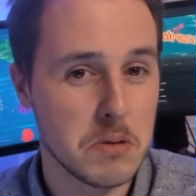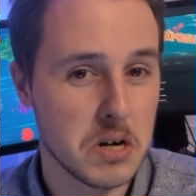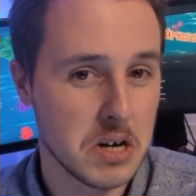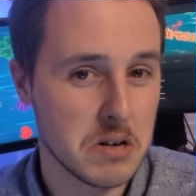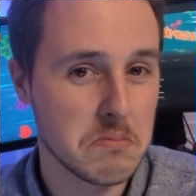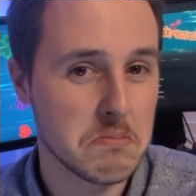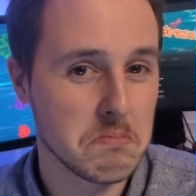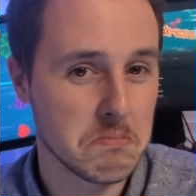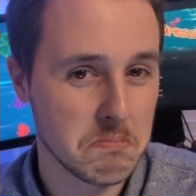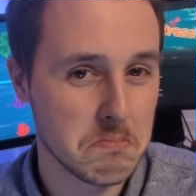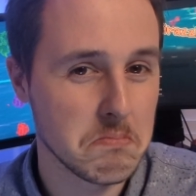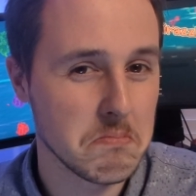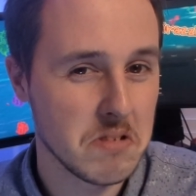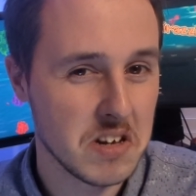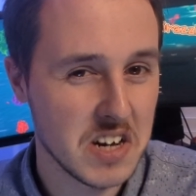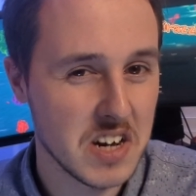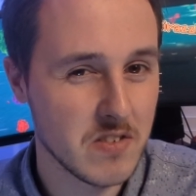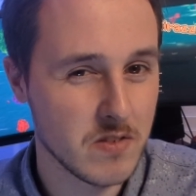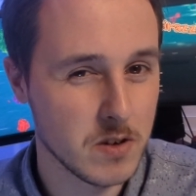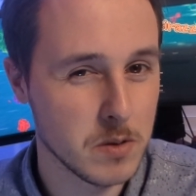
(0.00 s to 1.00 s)
but
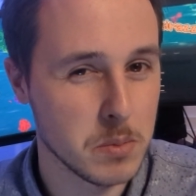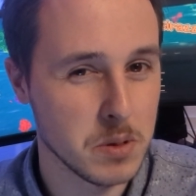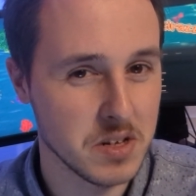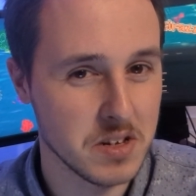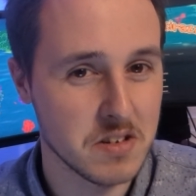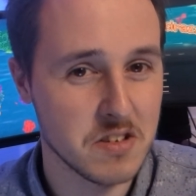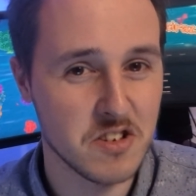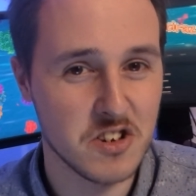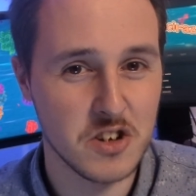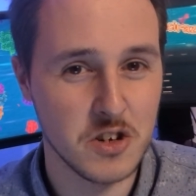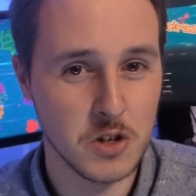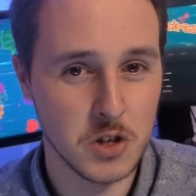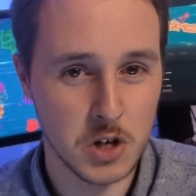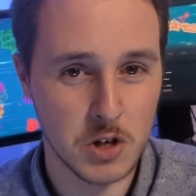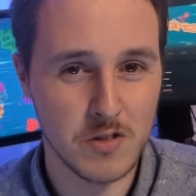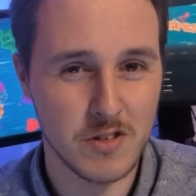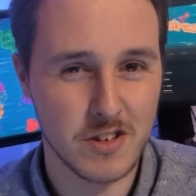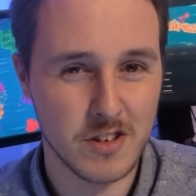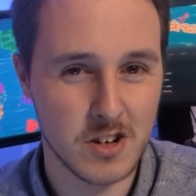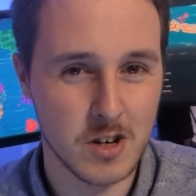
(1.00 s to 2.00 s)
inevitably still
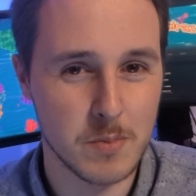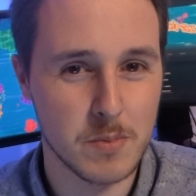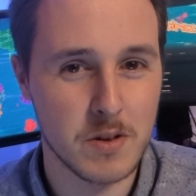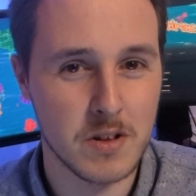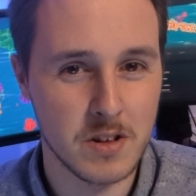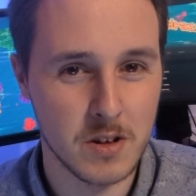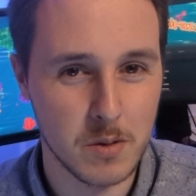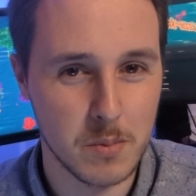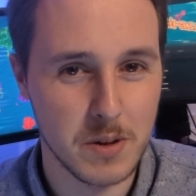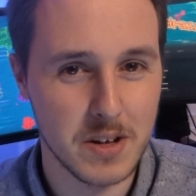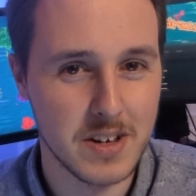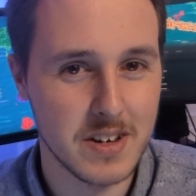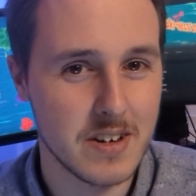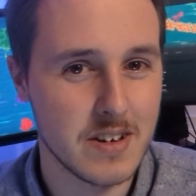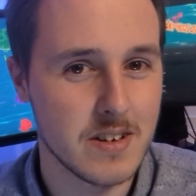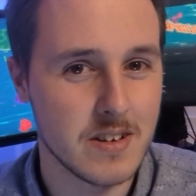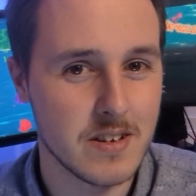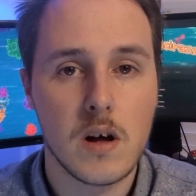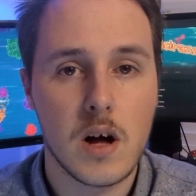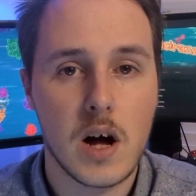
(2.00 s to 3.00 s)
overscoped a little bit.
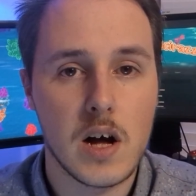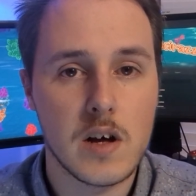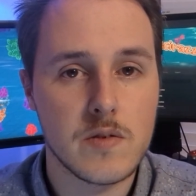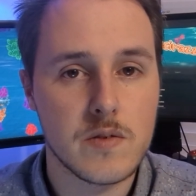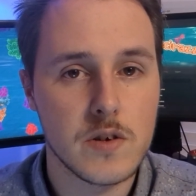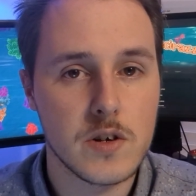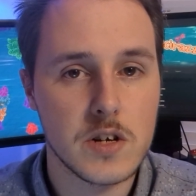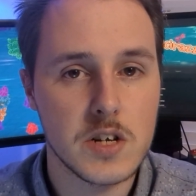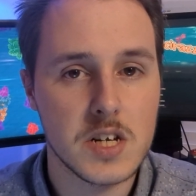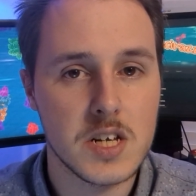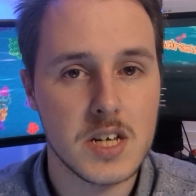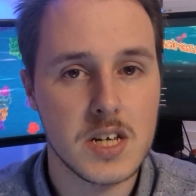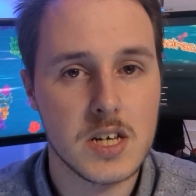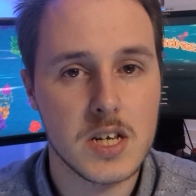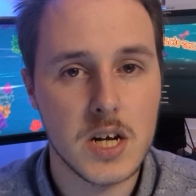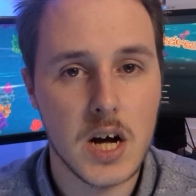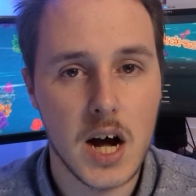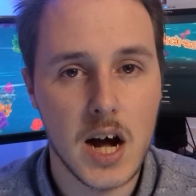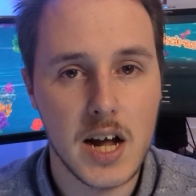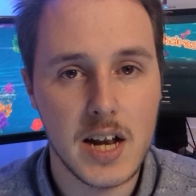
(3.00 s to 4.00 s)
I focused
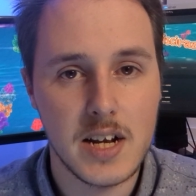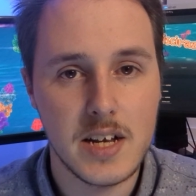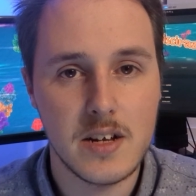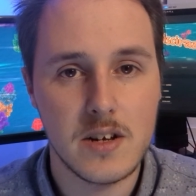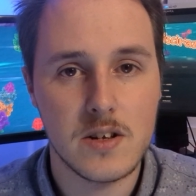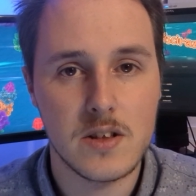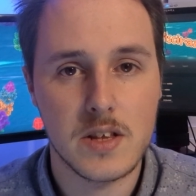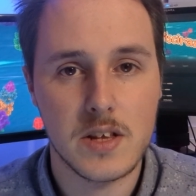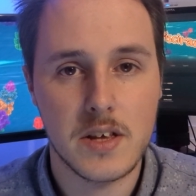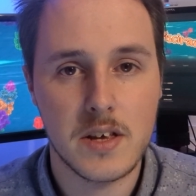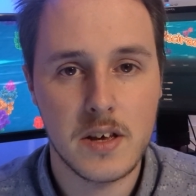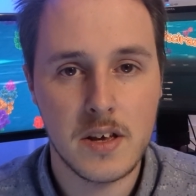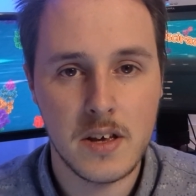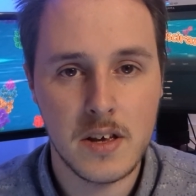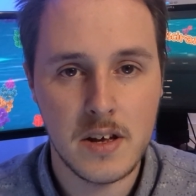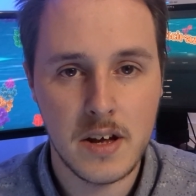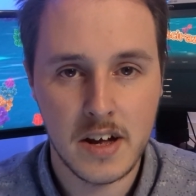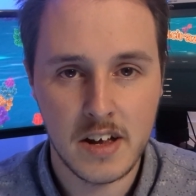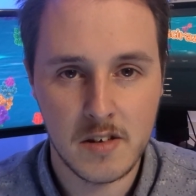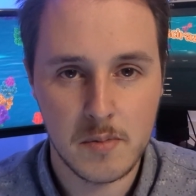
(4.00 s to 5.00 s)
entirely on the
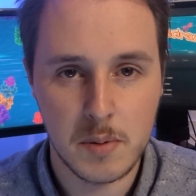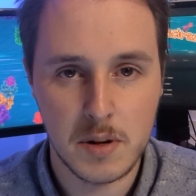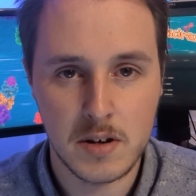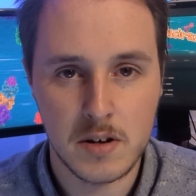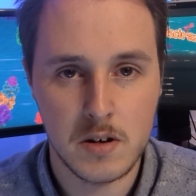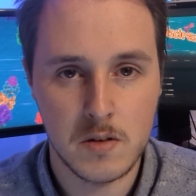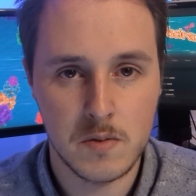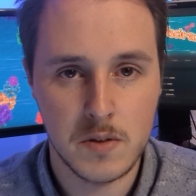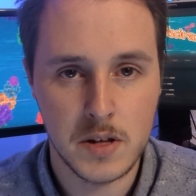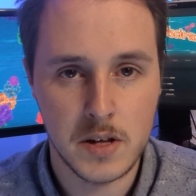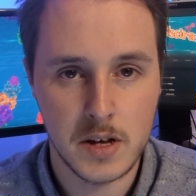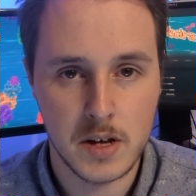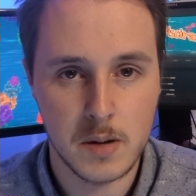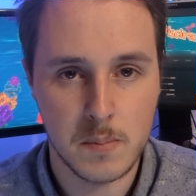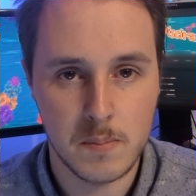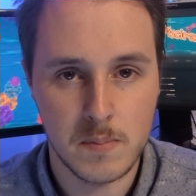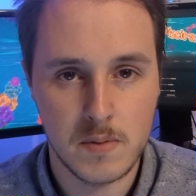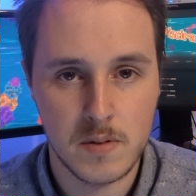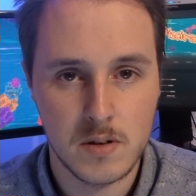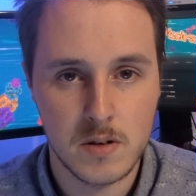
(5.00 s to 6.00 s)
key aspect of the game,
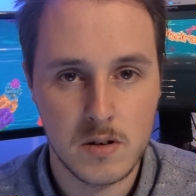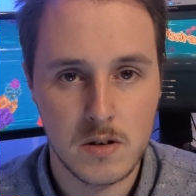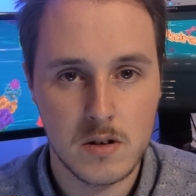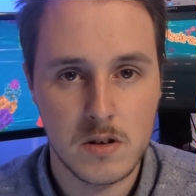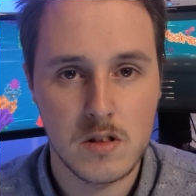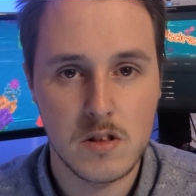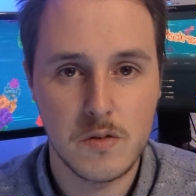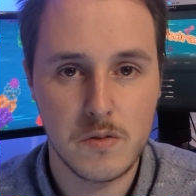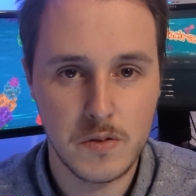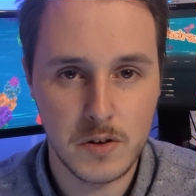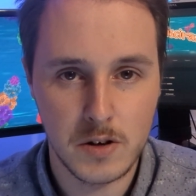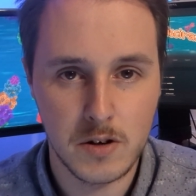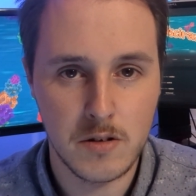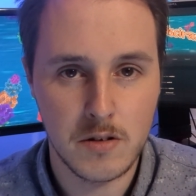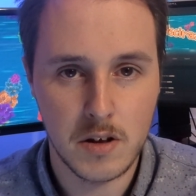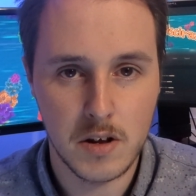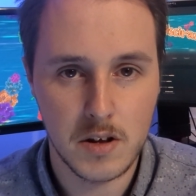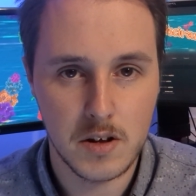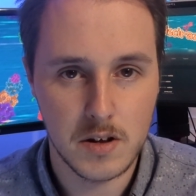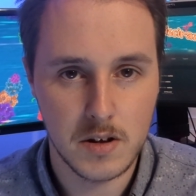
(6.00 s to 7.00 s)
the photo
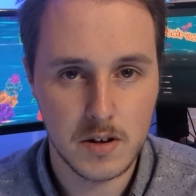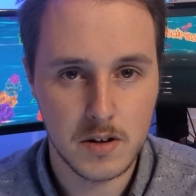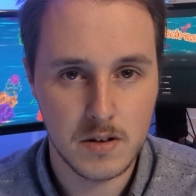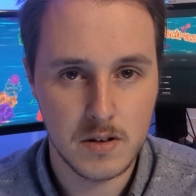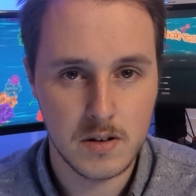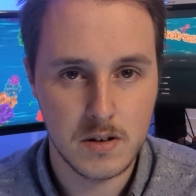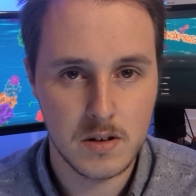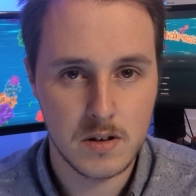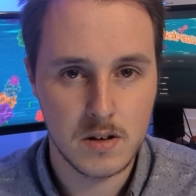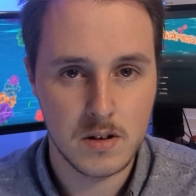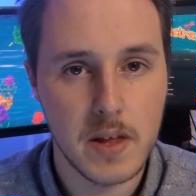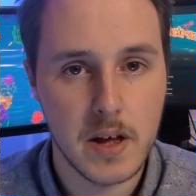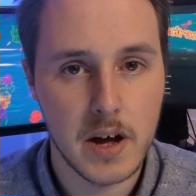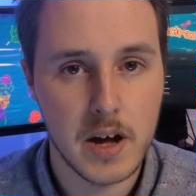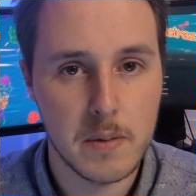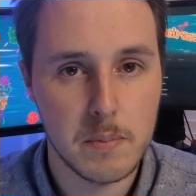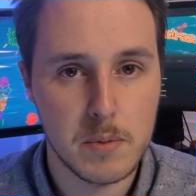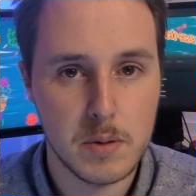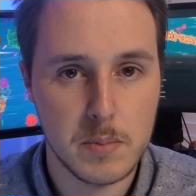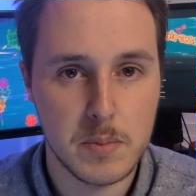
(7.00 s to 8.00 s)
taking. I
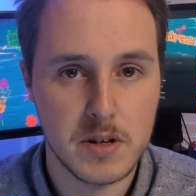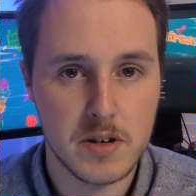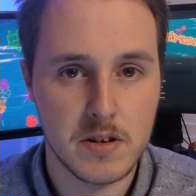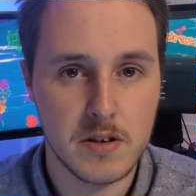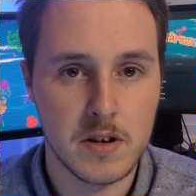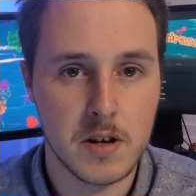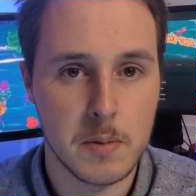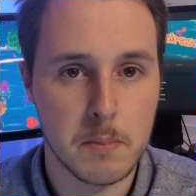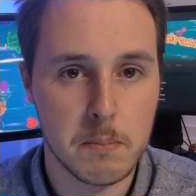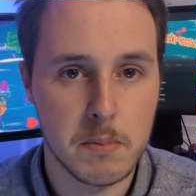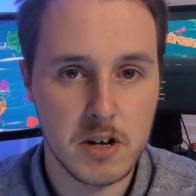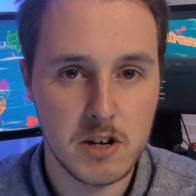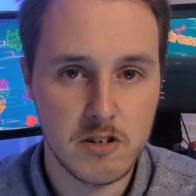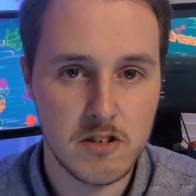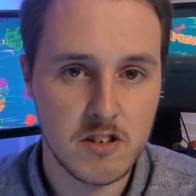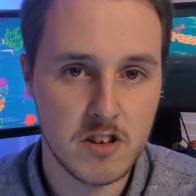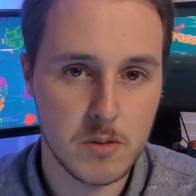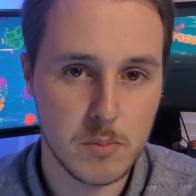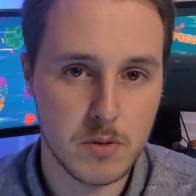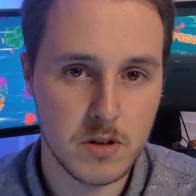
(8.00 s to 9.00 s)
implemented a much
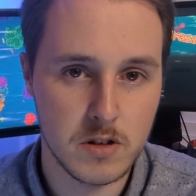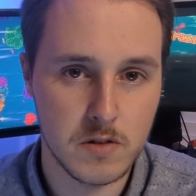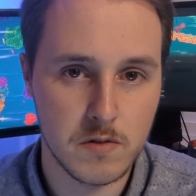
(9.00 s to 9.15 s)
simpler